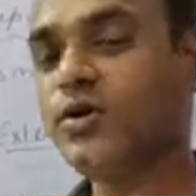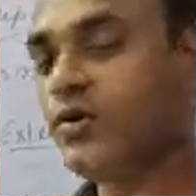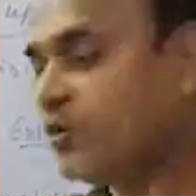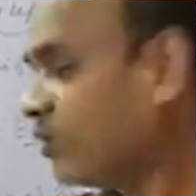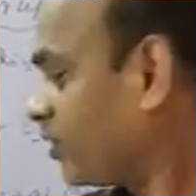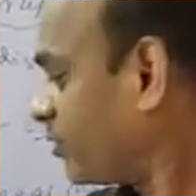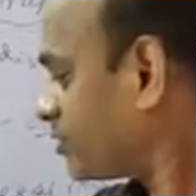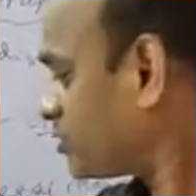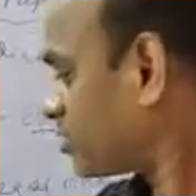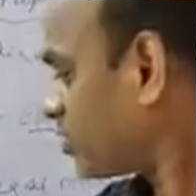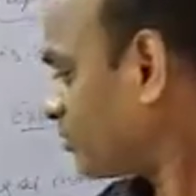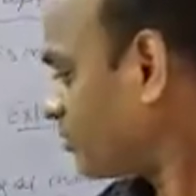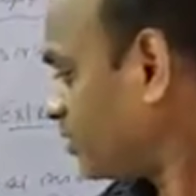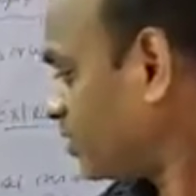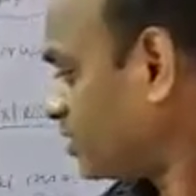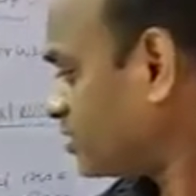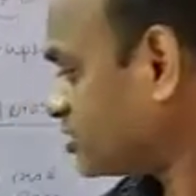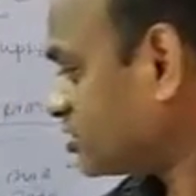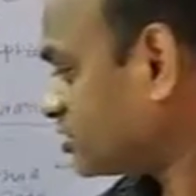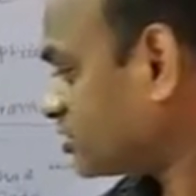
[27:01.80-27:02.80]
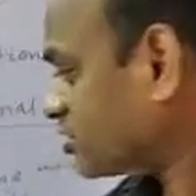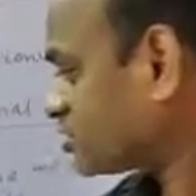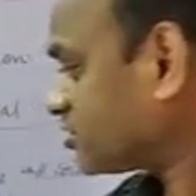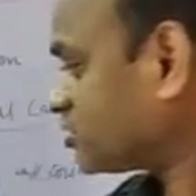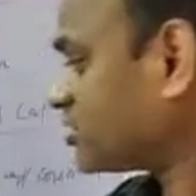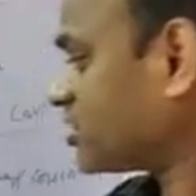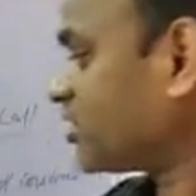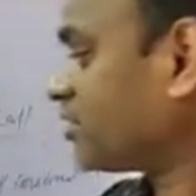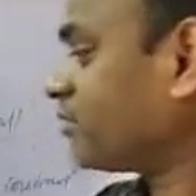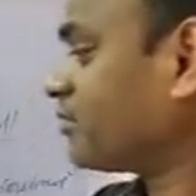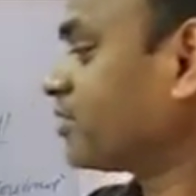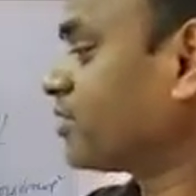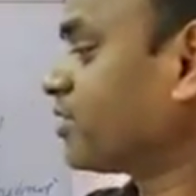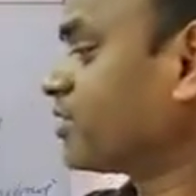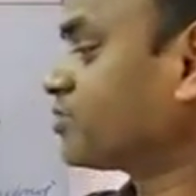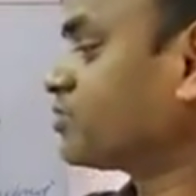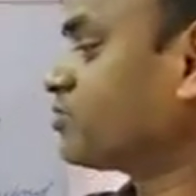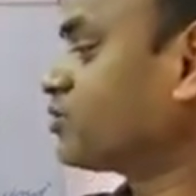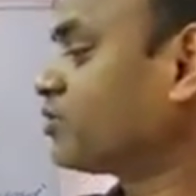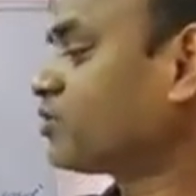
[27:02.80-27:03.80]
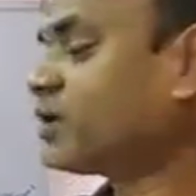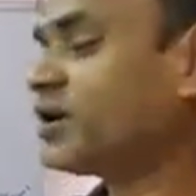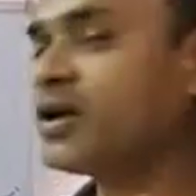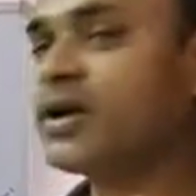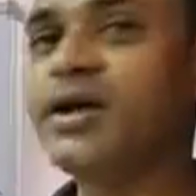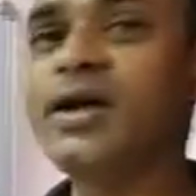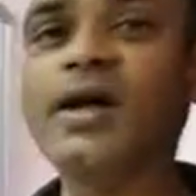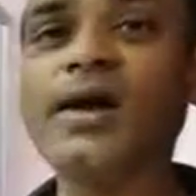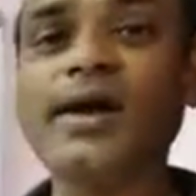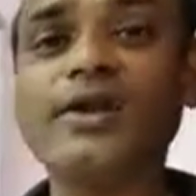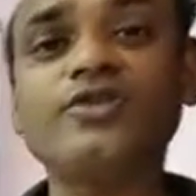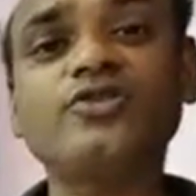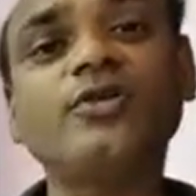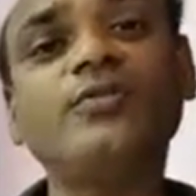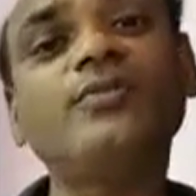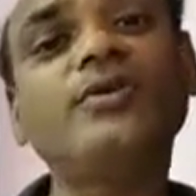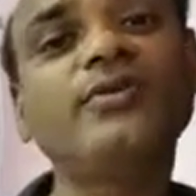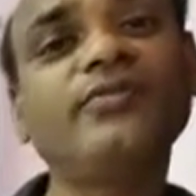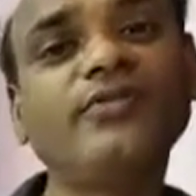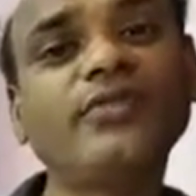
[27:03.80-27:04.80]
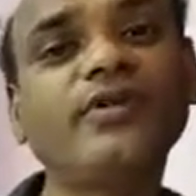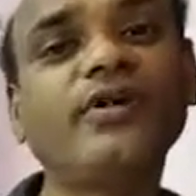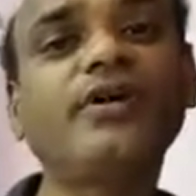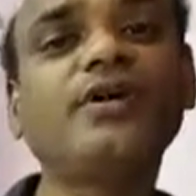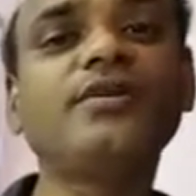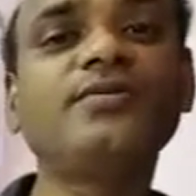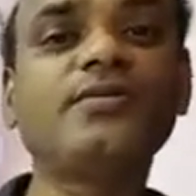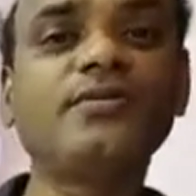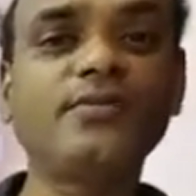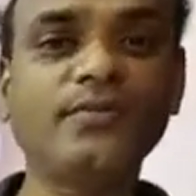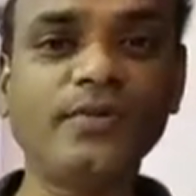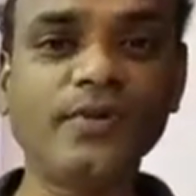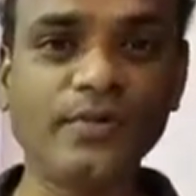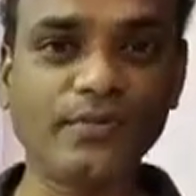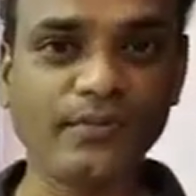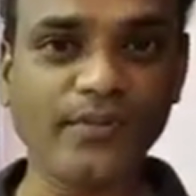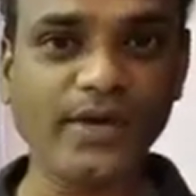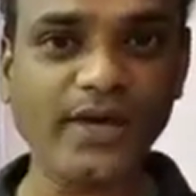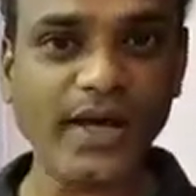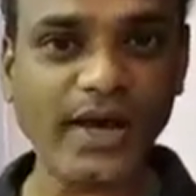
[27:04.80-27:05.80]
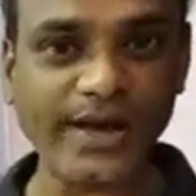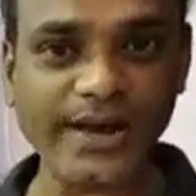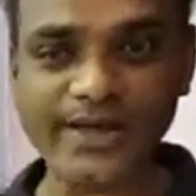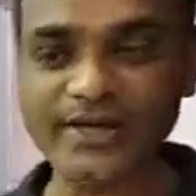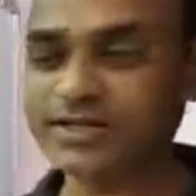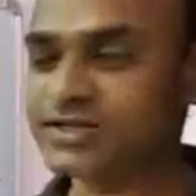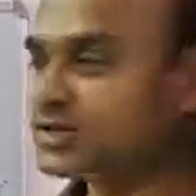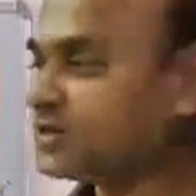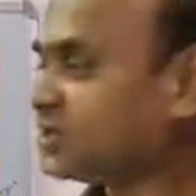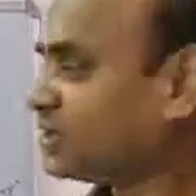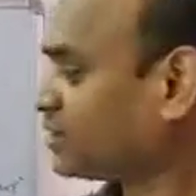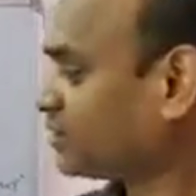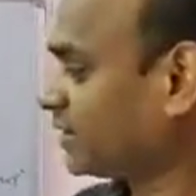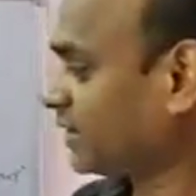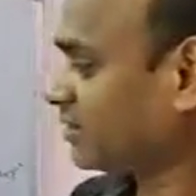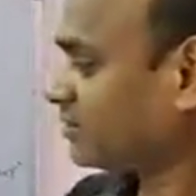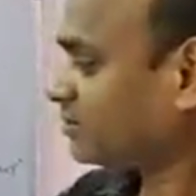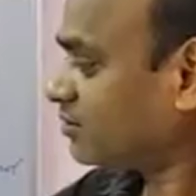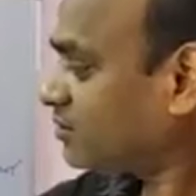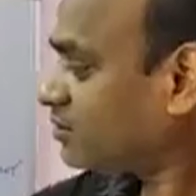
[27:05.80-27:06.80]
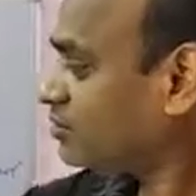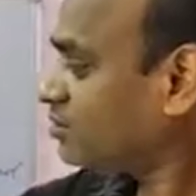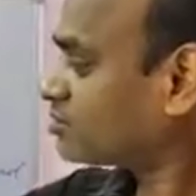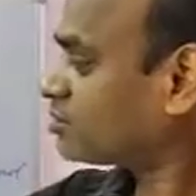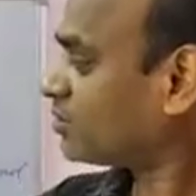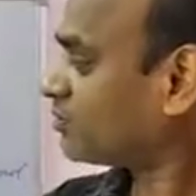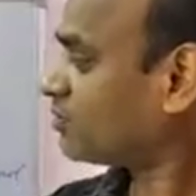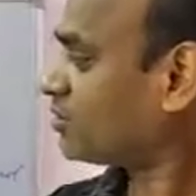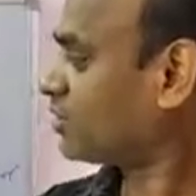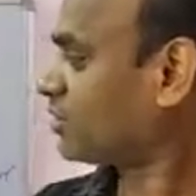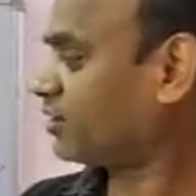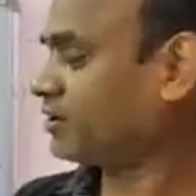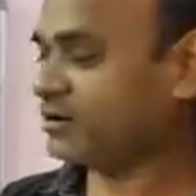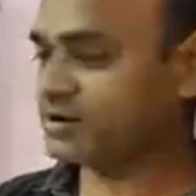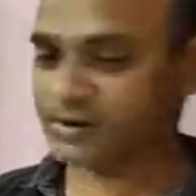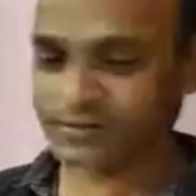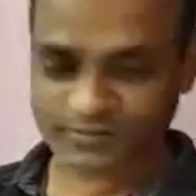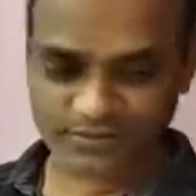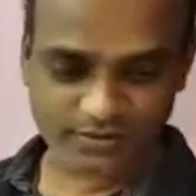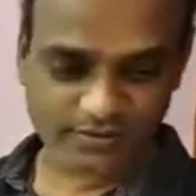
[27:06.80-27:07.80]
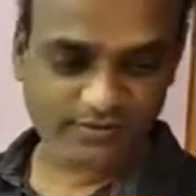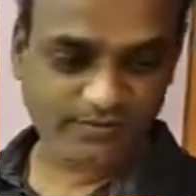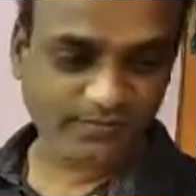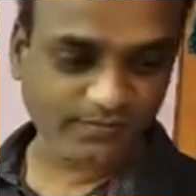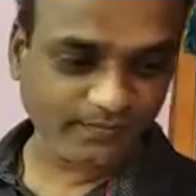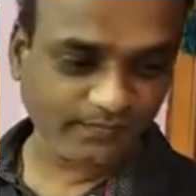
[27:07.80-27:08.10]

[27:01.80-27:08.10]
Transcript: Whenever some instructions are being executed and some difficulty may arise, that is the software interruption.